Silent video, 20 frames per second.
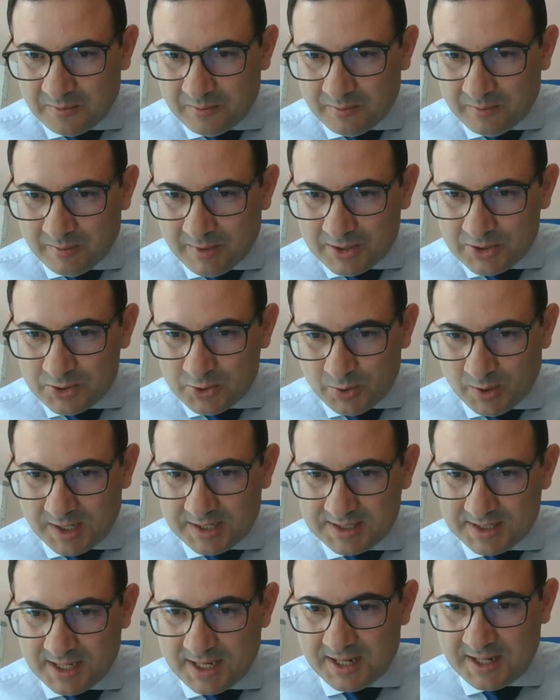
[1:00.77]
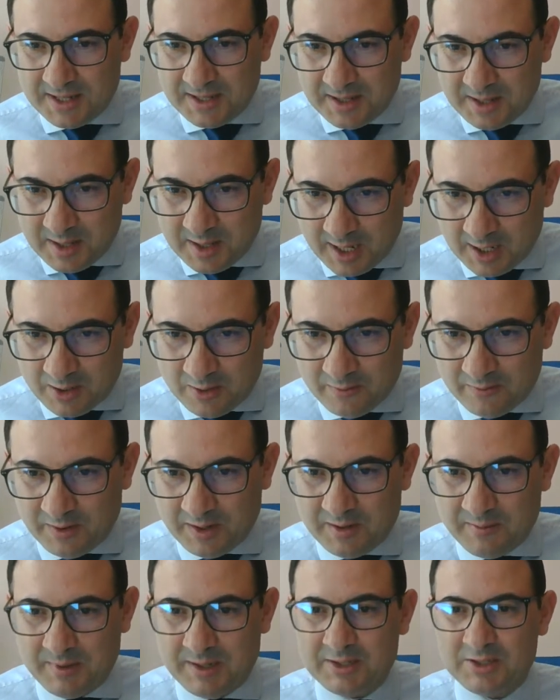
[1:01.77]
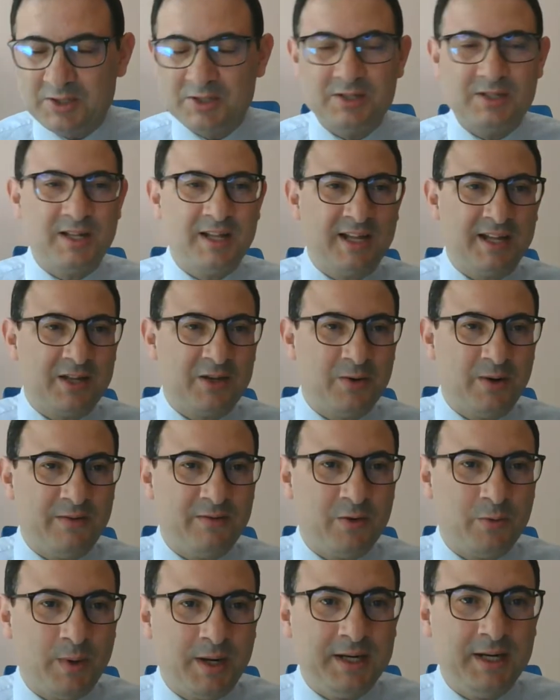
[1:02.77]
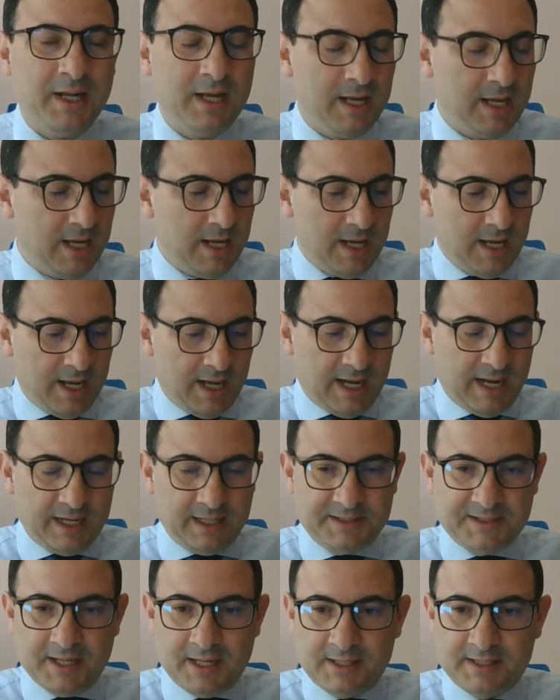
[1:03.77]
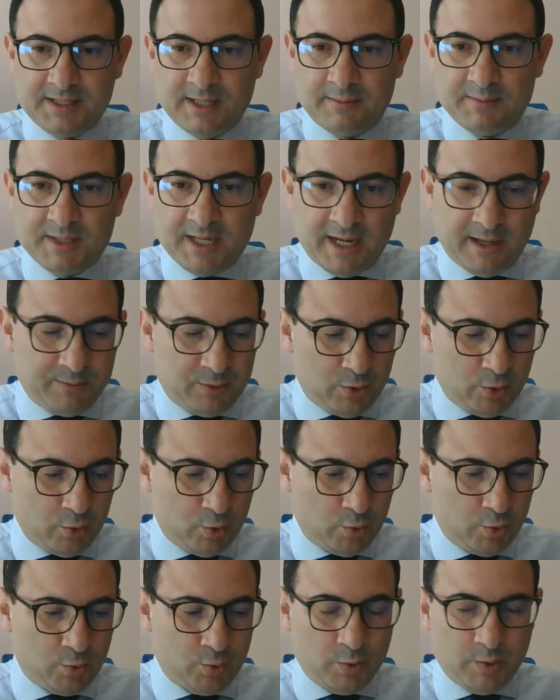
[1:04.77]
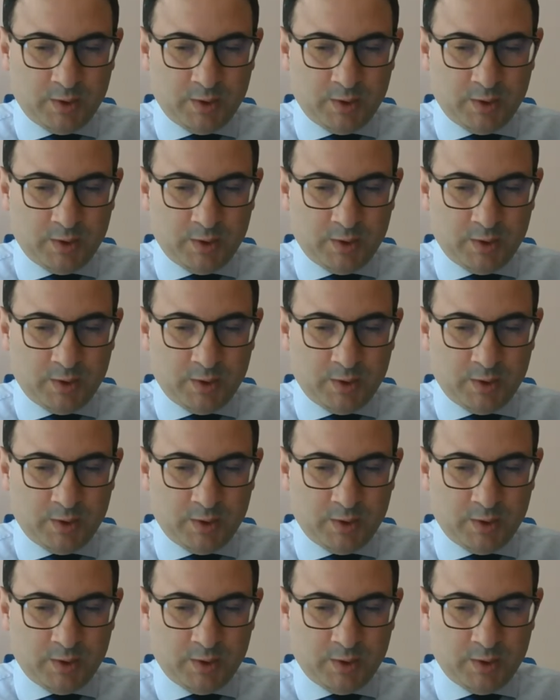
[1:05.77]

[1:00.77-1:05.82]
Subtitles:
Meju Hassan, thank you very much. Thank you, everyone. I'll take some time to